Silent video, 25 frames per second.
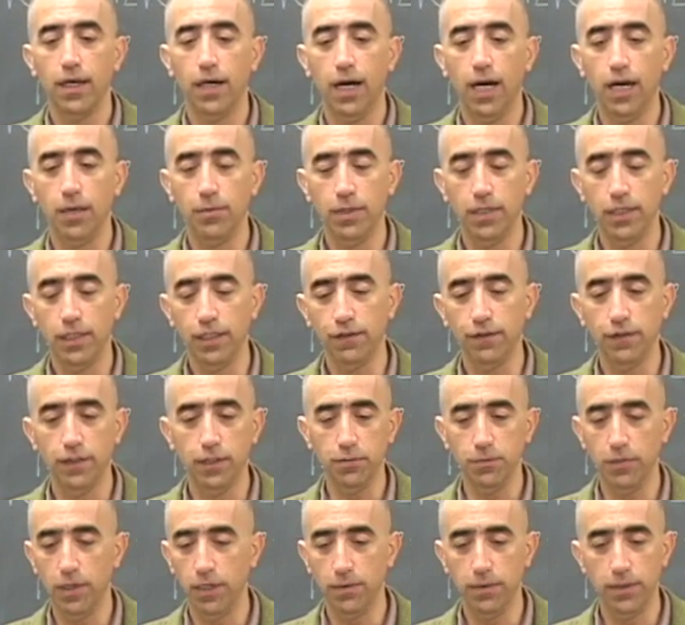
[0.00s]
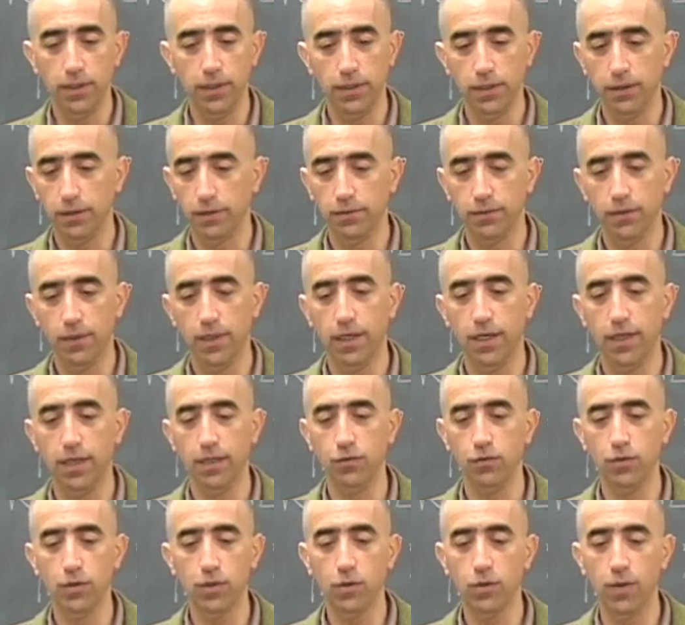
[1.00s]
I believe it may be
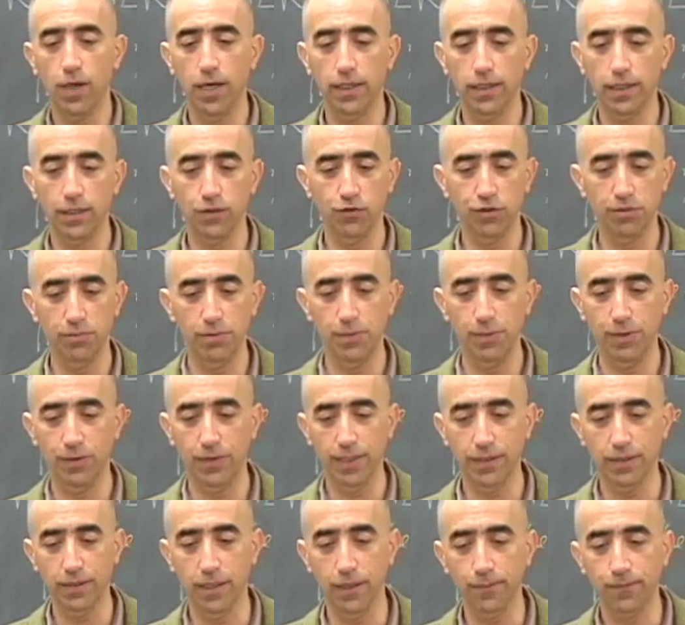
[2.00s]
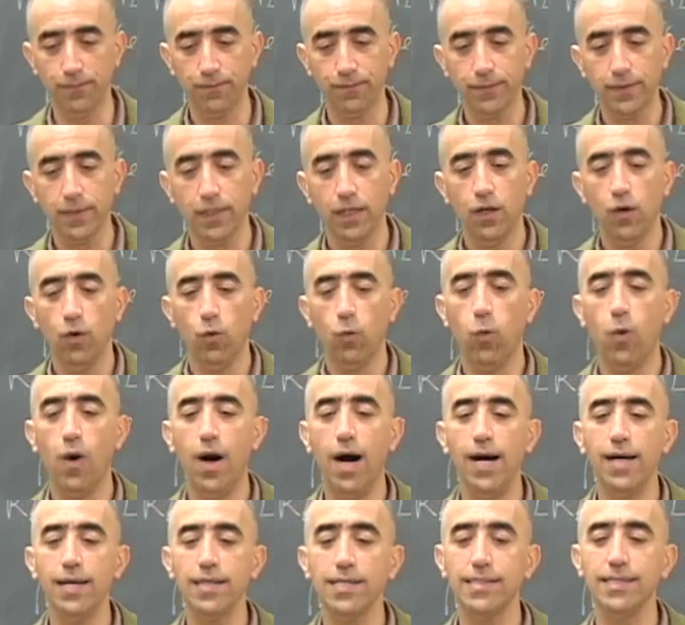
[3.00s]
uh, required. I don't remember right now.
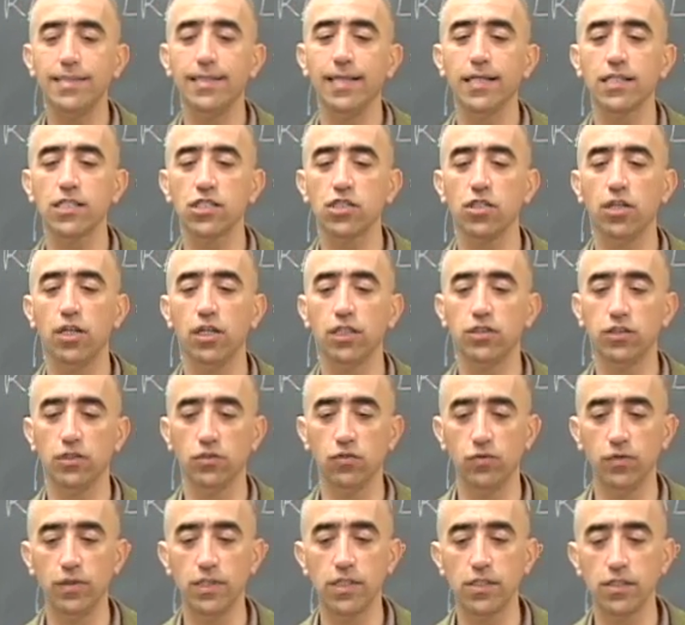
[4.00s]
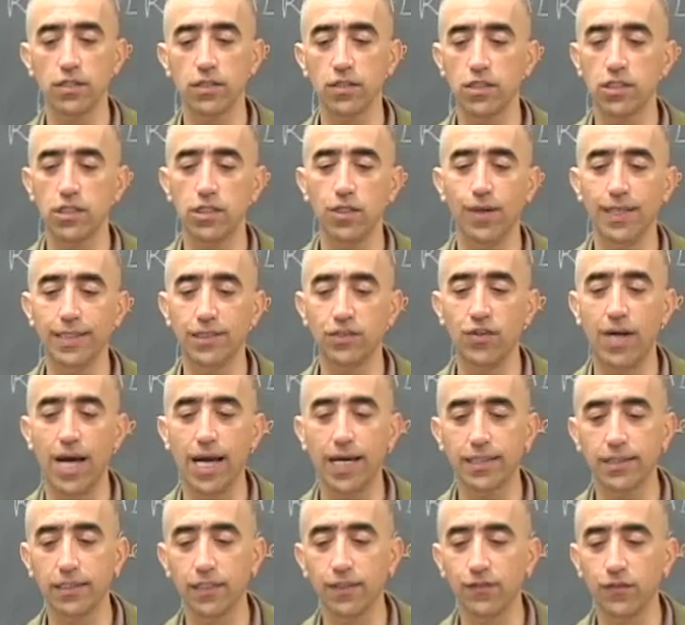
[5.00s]
Why is the assault on reason so
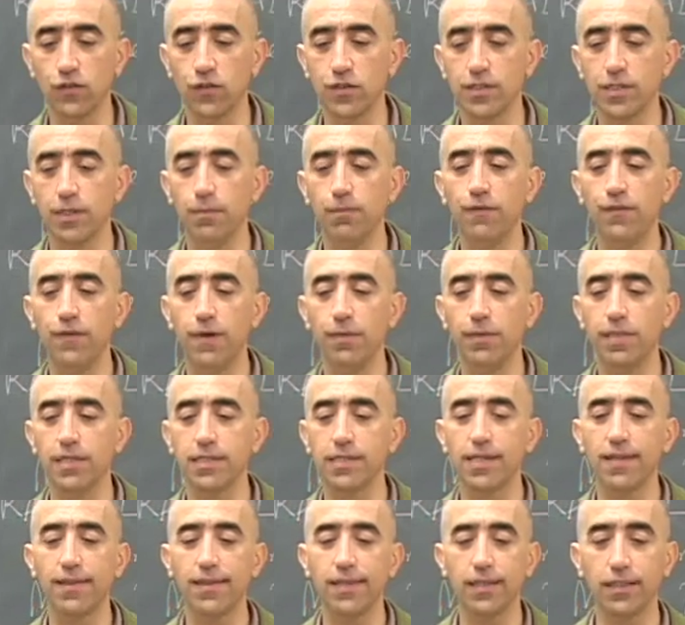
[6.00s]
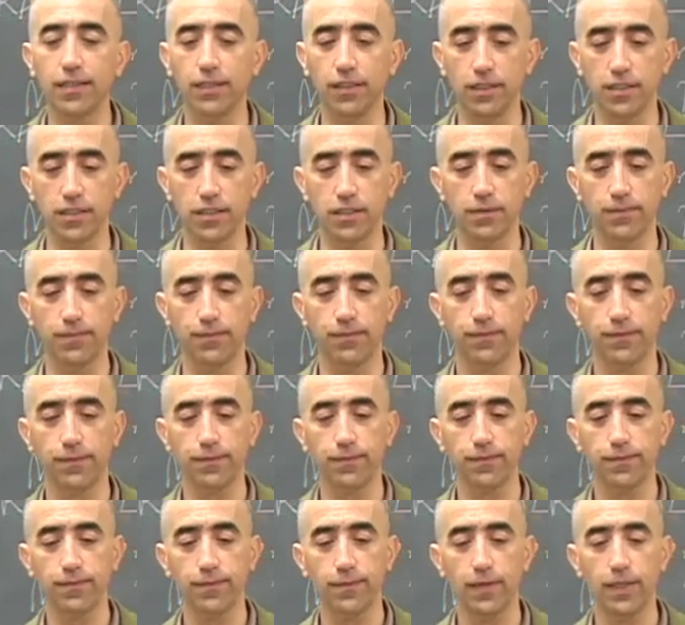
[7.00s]
attractive to some feminist thinkers?
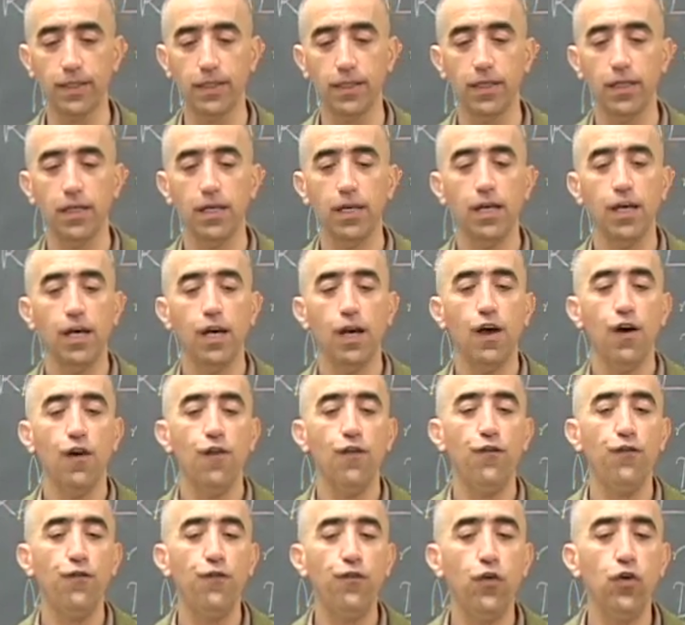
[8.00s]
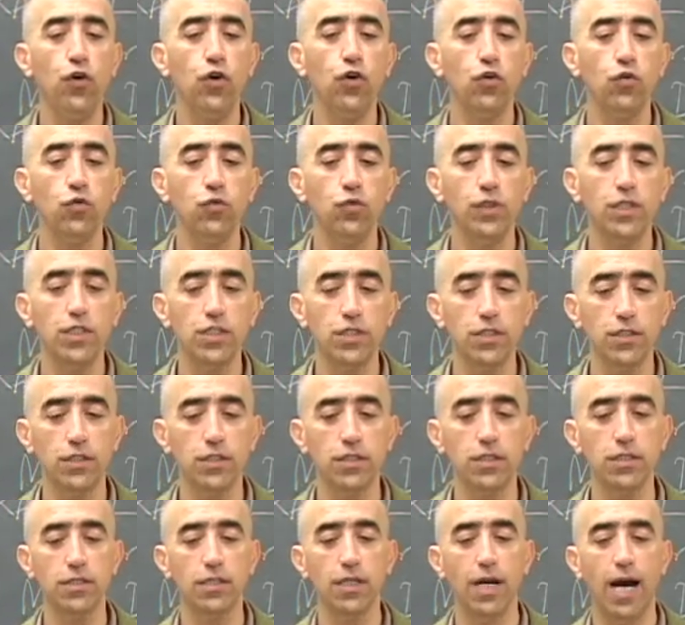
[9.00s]
Four
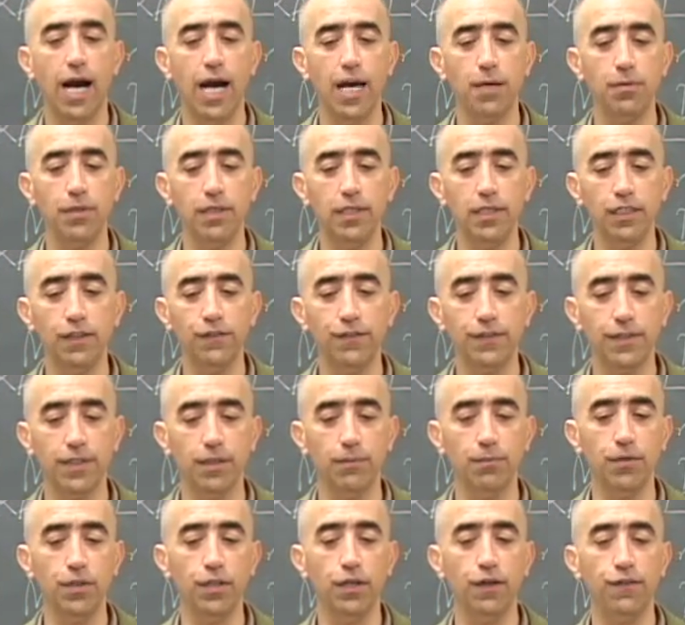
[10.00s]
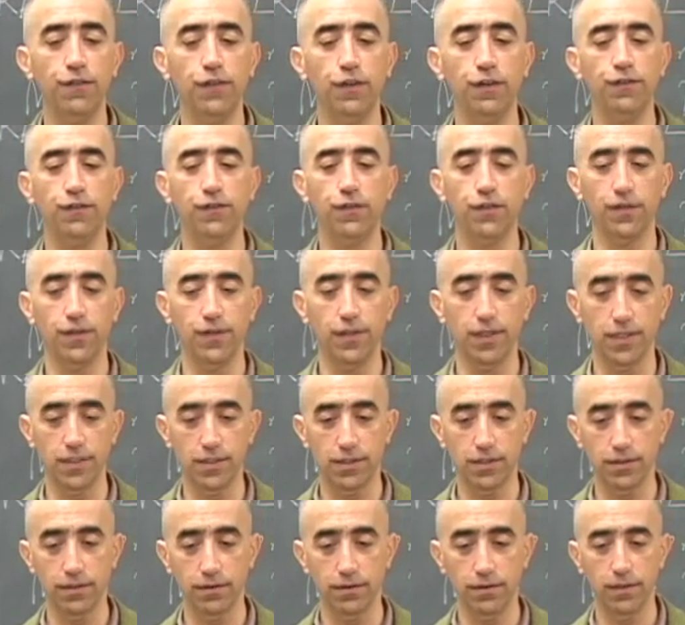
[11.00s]
reasons I believe can be offered for
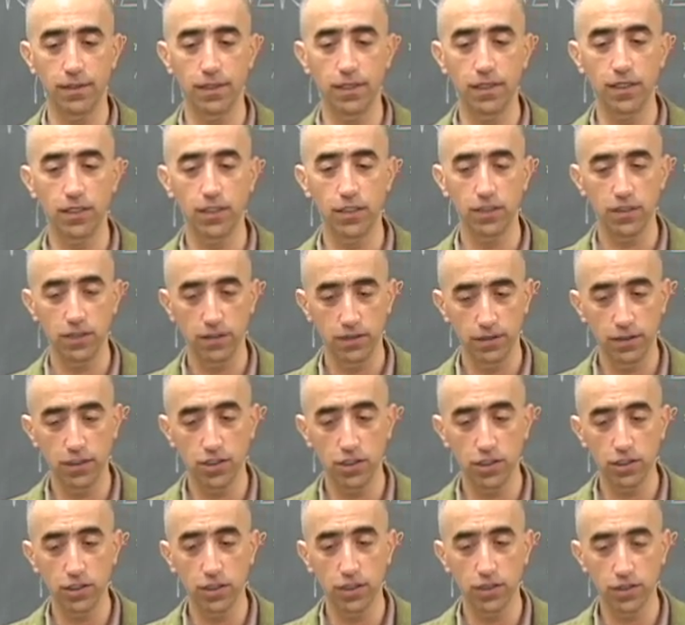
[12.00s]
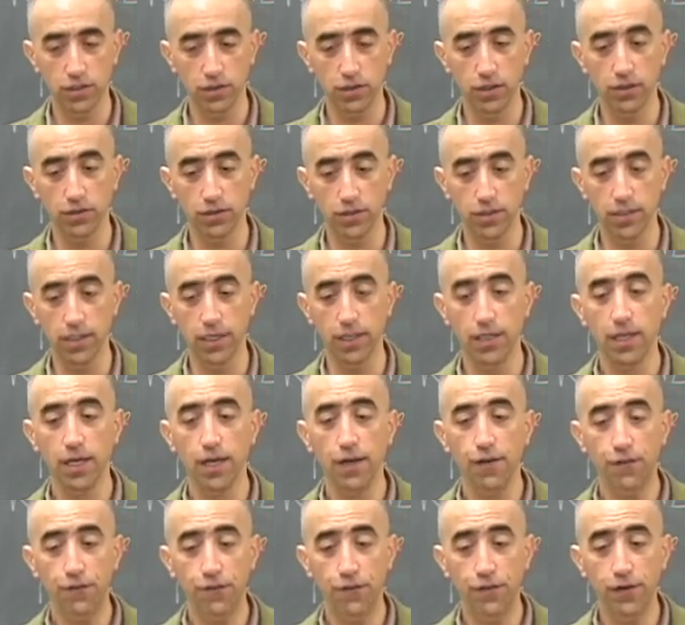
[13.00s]
this. Uh, then she goes on to say,
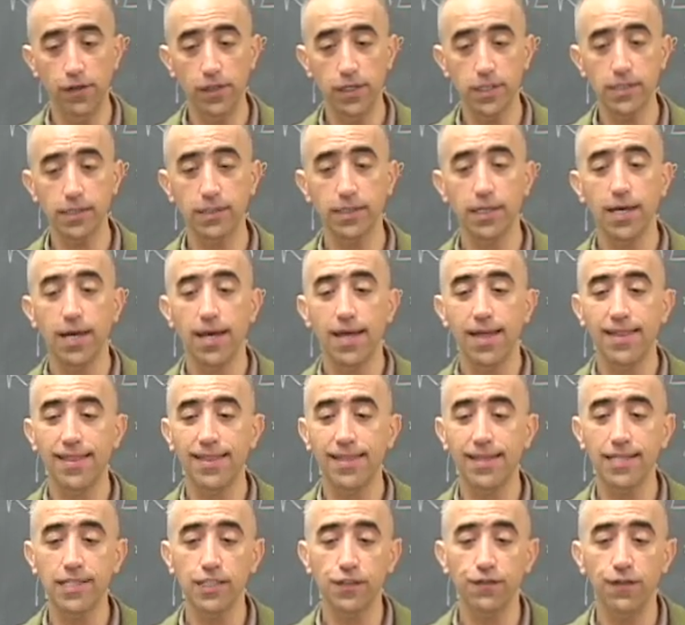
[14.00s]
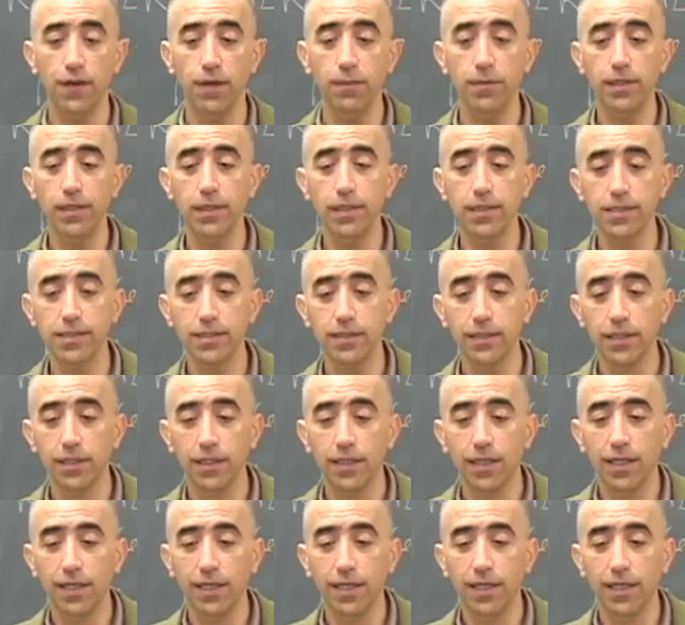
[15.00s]
first, these feminists,